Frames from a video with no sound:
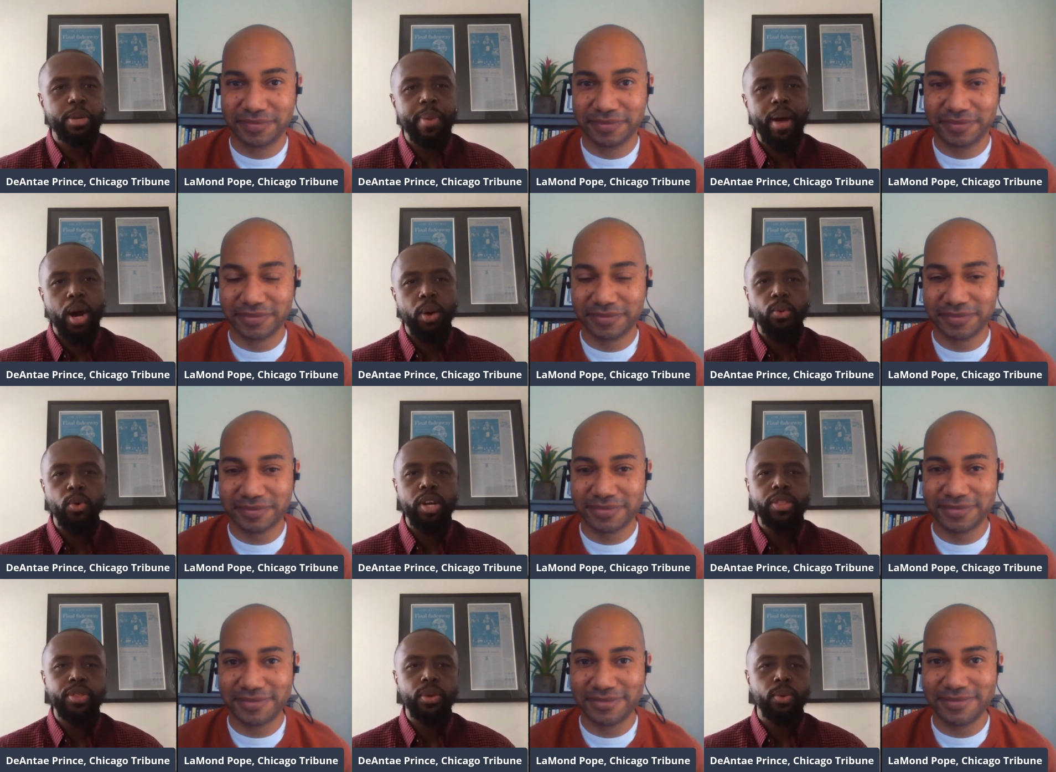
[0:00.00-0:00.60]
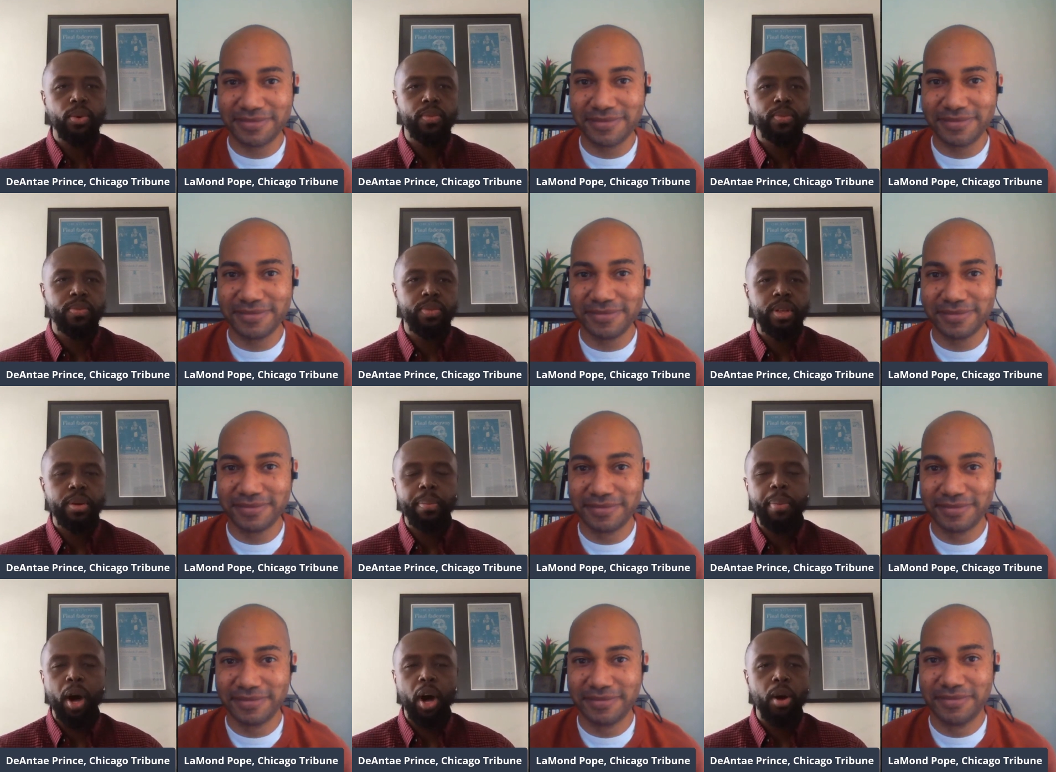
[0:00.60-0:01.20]
Speaker 1: about what the the
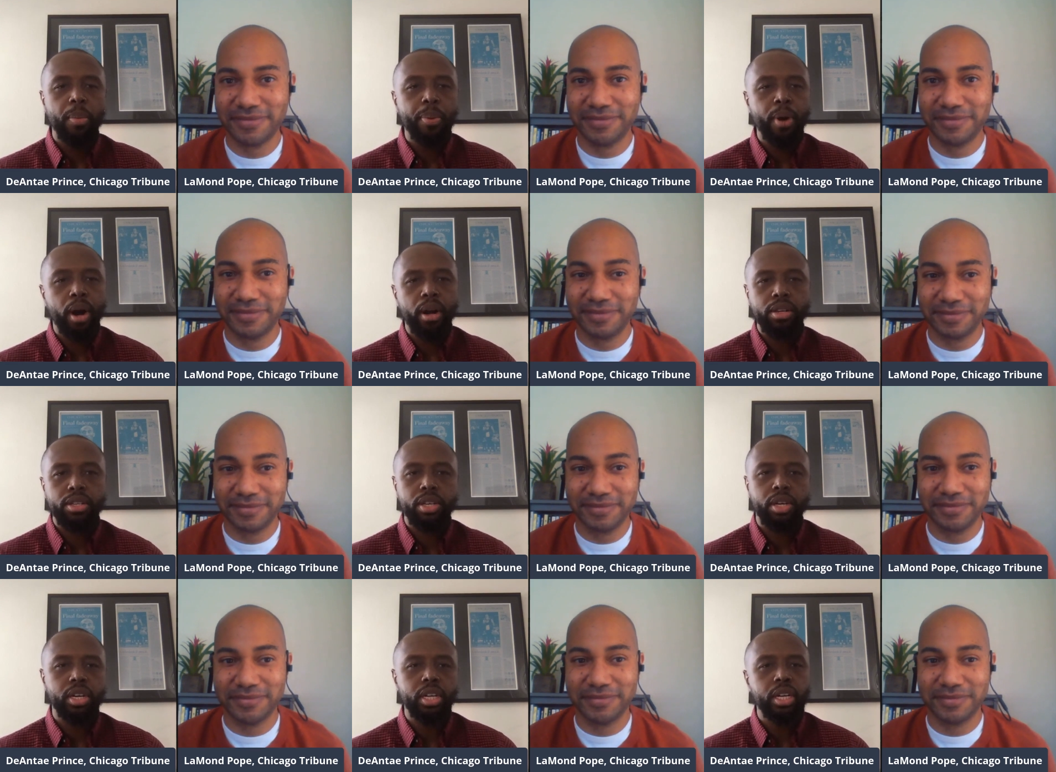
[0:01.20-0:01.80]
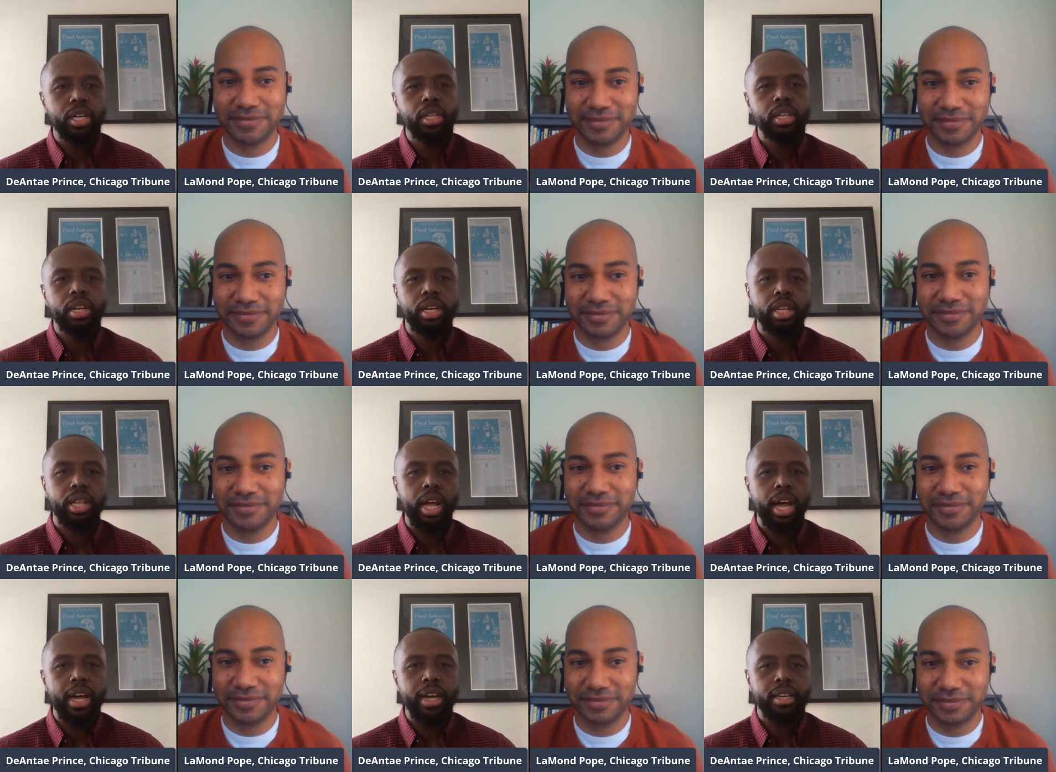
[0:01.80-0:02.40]
ballparks are going to look
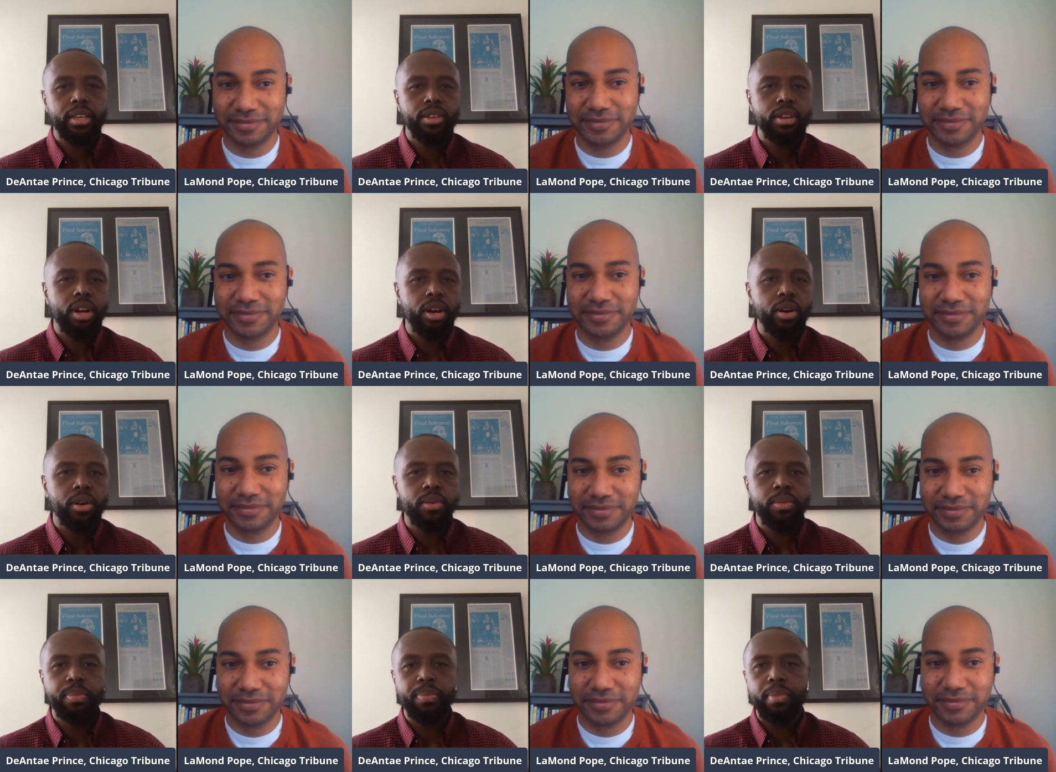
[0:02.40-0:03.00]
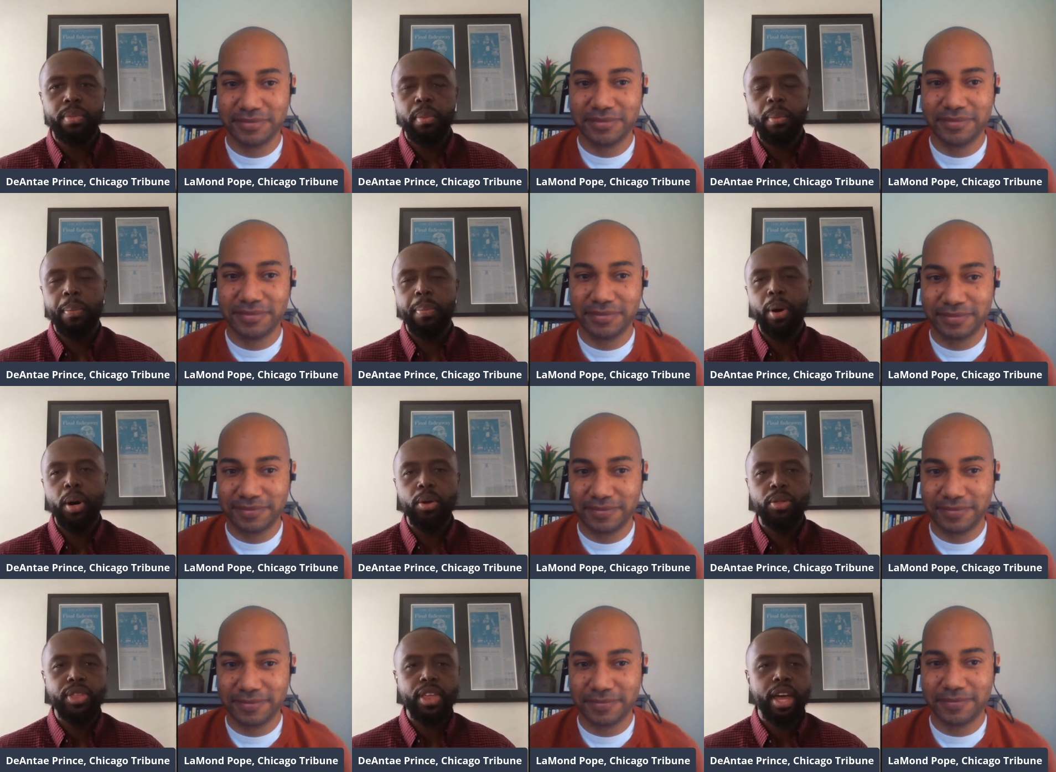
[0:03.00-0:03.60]
like. You know,
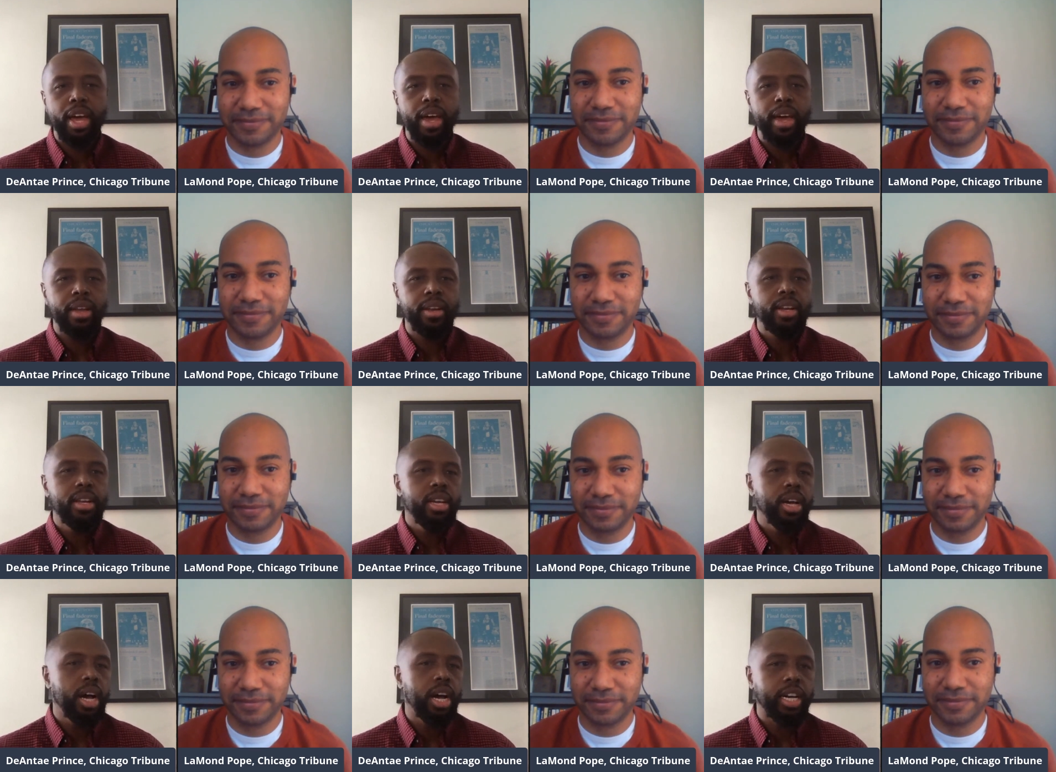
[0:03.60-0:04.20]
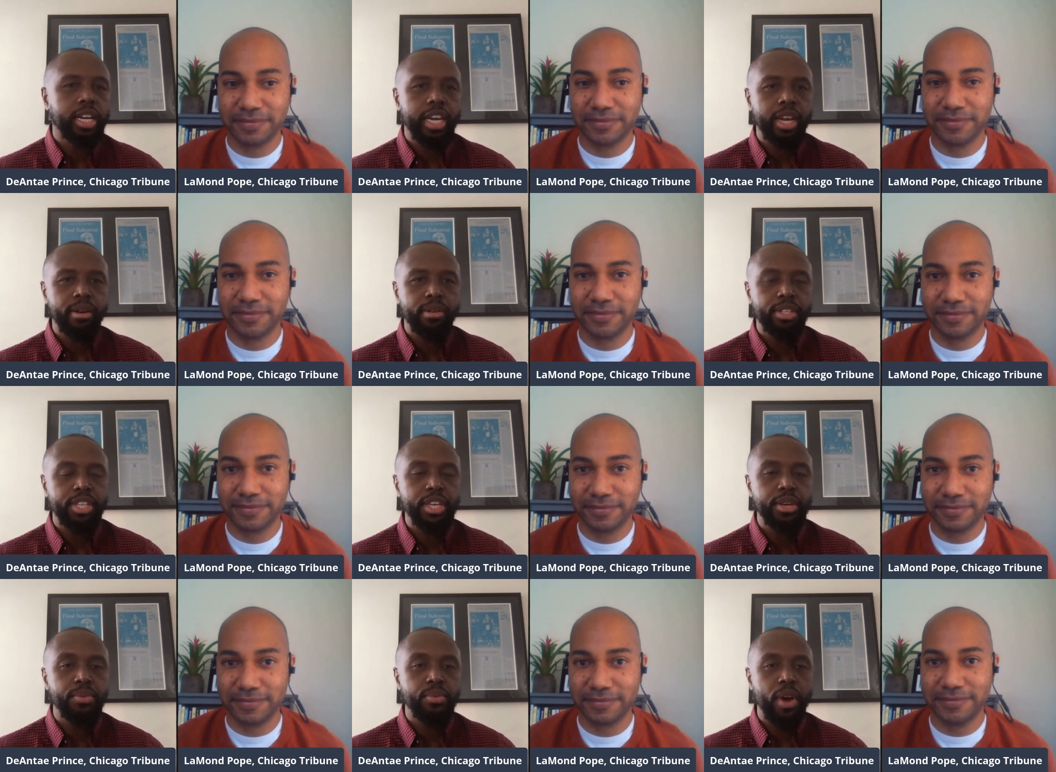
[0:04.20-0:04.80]
both at uh,
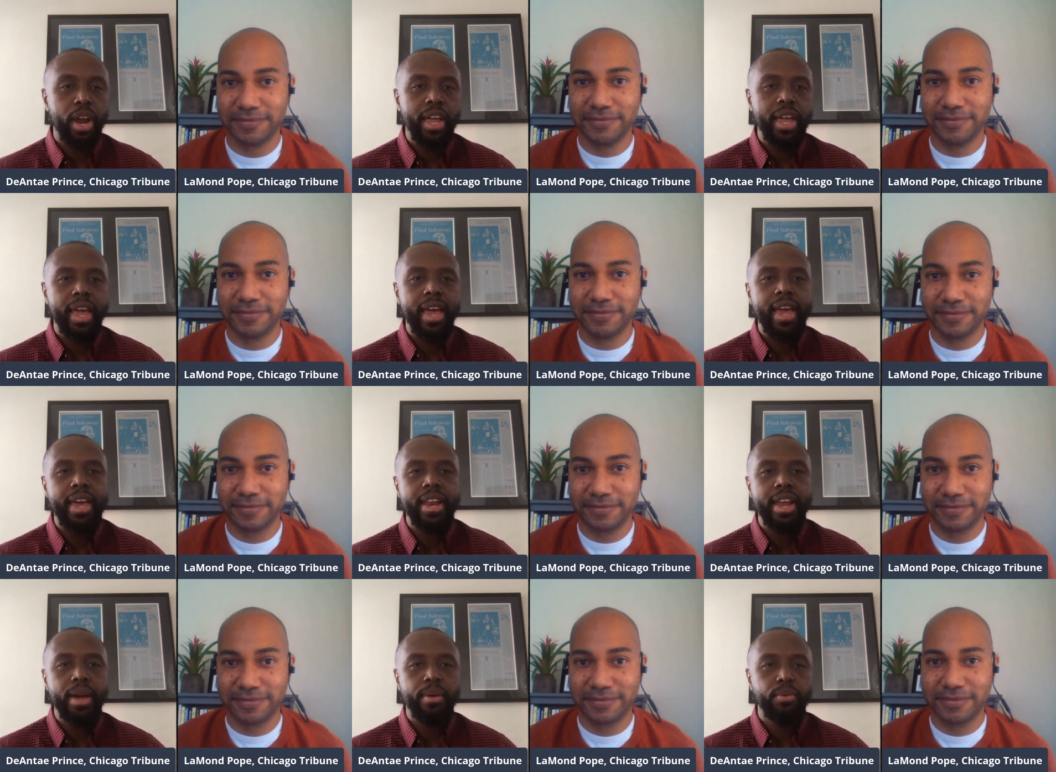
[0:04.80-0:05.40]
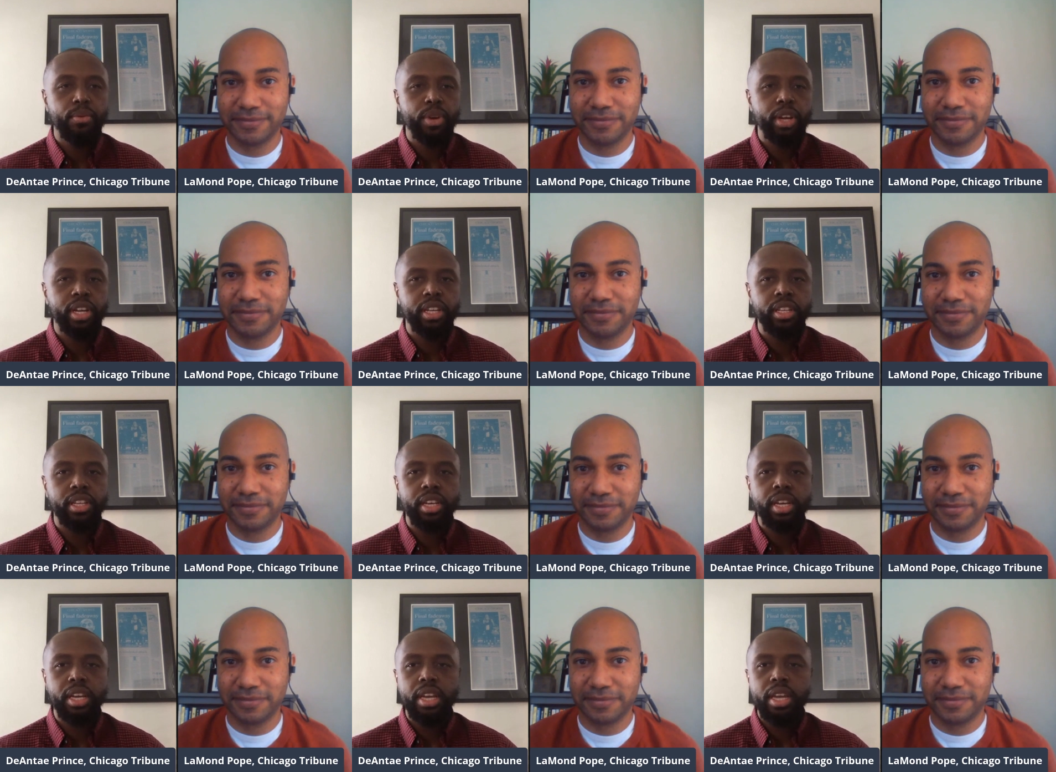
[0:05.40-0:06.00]
Guaranteed Rate and at
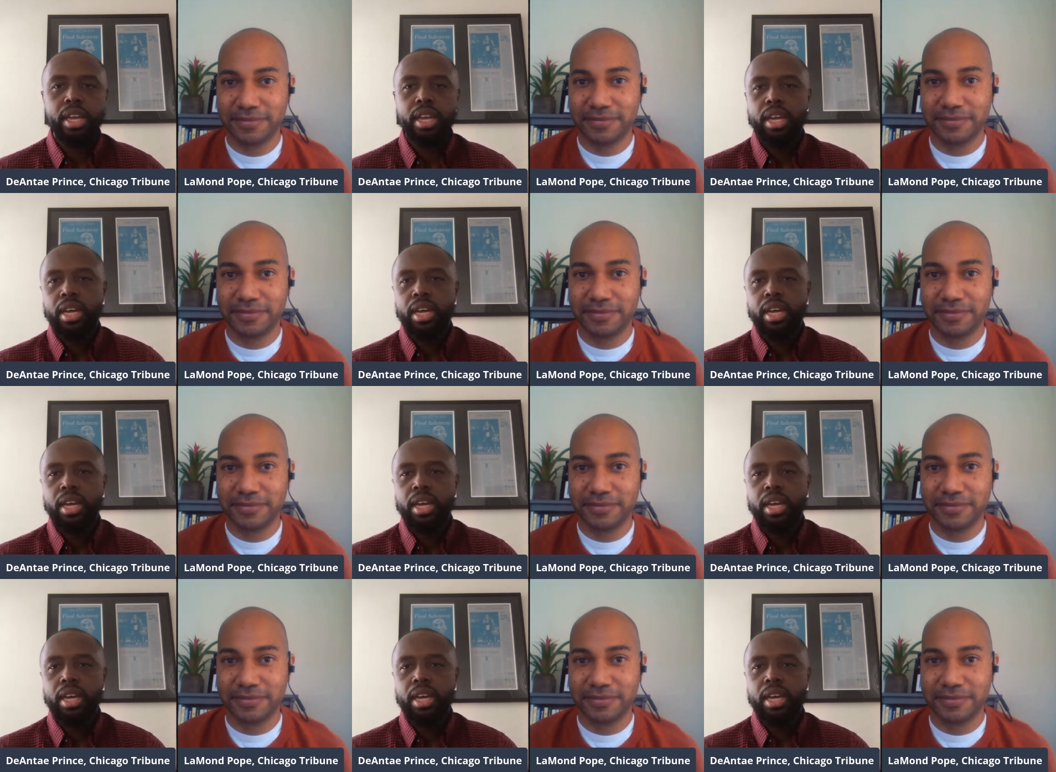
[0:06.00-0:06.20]
Wrigley.